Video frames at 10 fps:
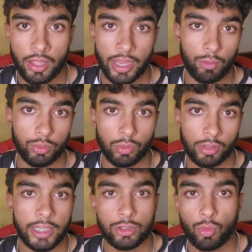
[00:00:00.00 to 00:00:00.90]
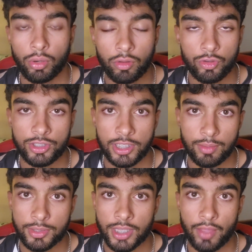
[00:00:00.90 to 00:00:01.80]
it will relate to one of those
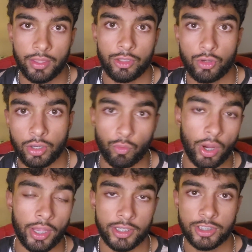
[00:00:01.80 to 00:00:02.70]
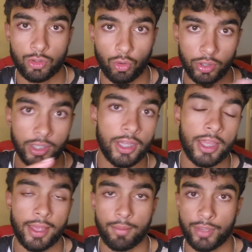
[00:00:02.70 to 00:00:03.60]
themes, and then you can write a story
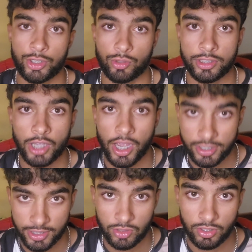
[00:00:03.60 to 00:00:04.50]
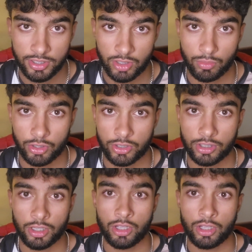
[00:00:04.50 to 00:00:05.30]
and make sure it ties into the stimulus.